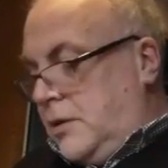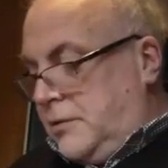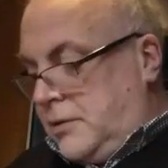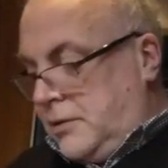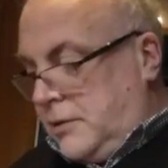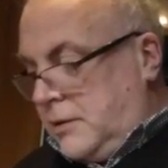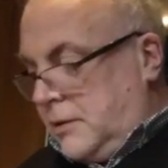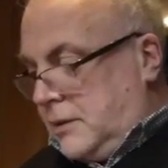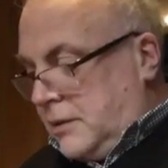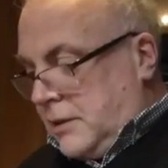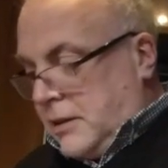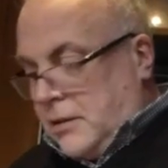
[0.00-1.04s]
else
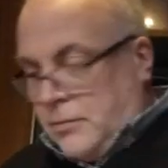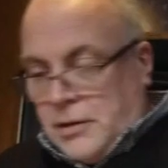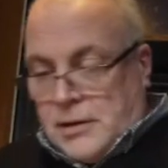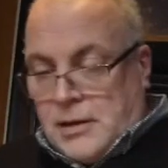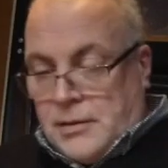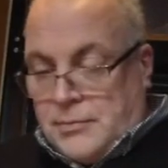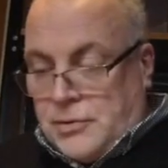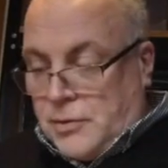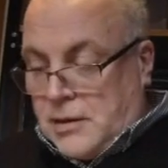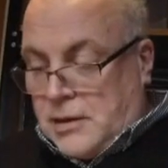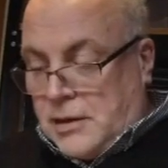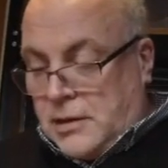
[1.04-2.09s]
does it come with? It comes
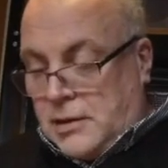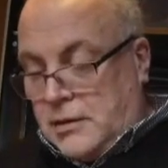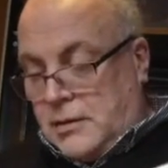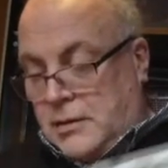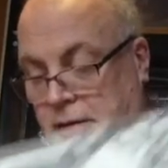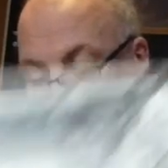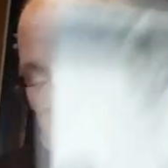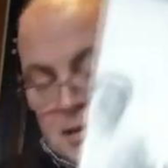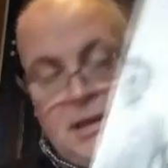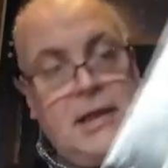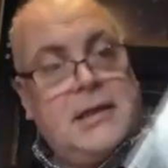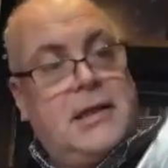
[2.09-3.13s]
with, as it
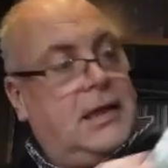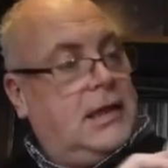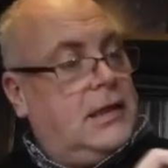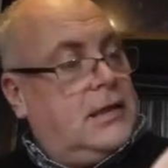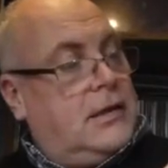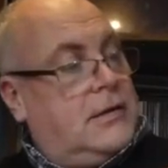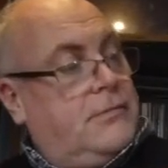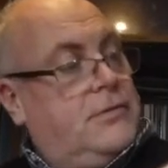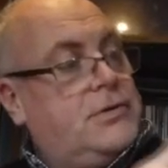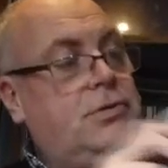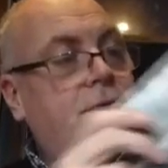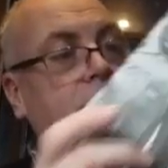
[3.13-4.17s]
said, the
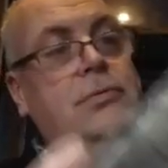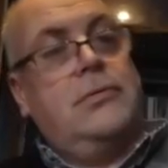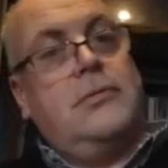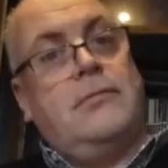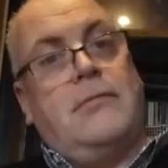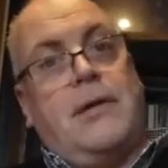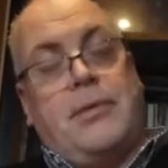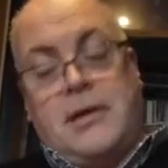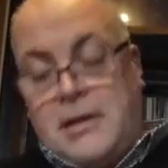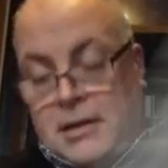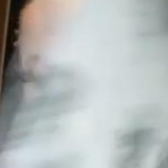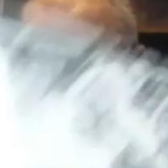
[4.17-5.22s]
original
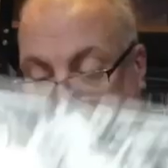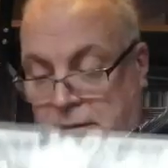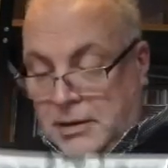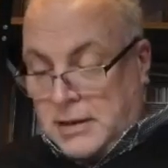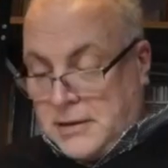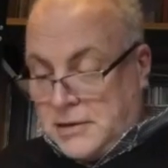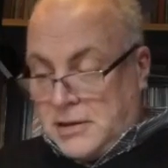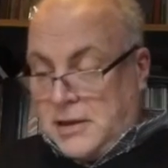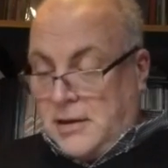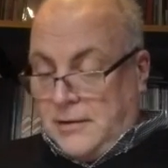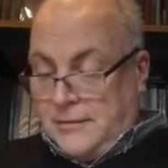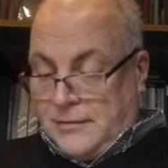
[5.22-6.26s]
replica inner
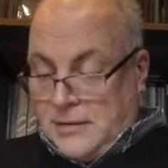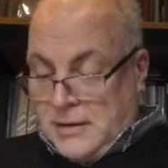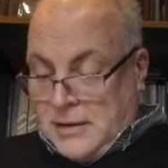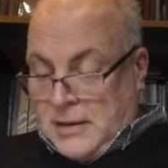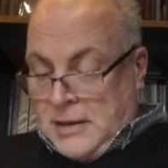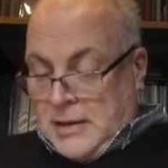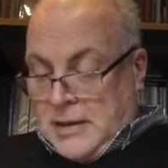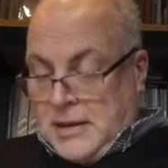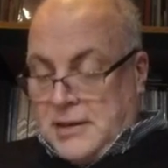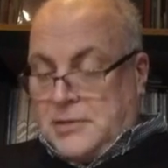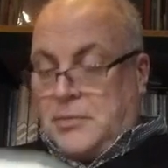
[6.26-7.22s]
sleeve, as